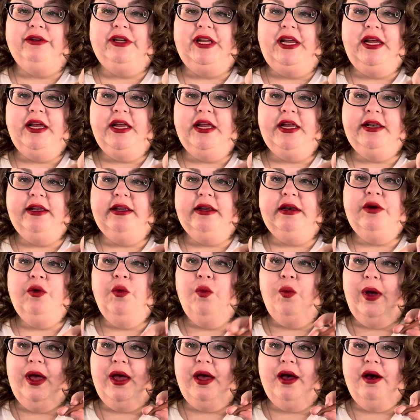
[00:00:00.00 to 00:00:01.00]
in
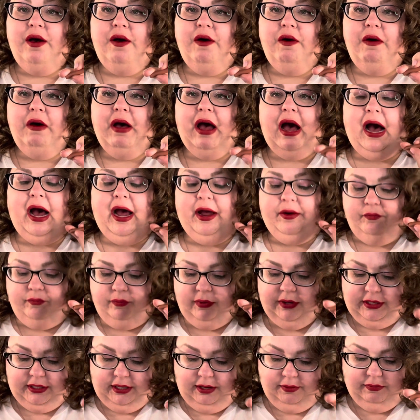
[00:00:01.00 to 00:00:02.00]
well. I
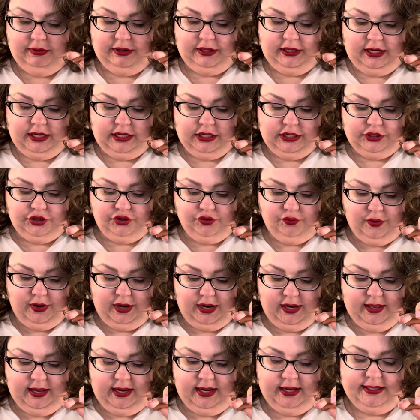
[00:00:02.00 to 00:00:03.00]
really, really
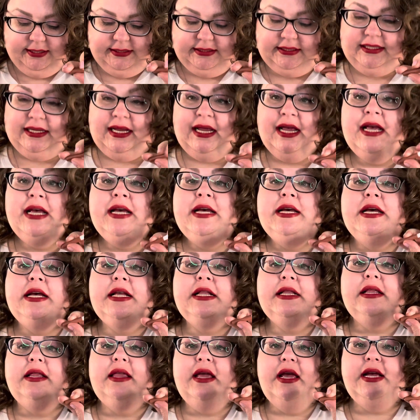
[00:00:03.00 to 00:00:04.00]
enjoyed this.
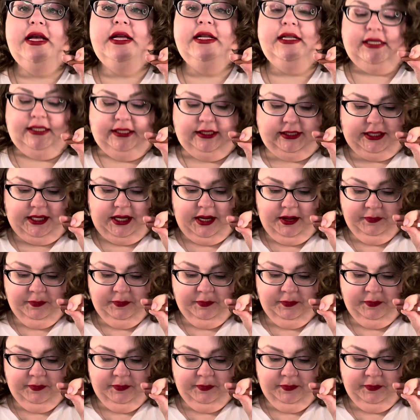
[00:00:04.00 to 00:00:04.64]
This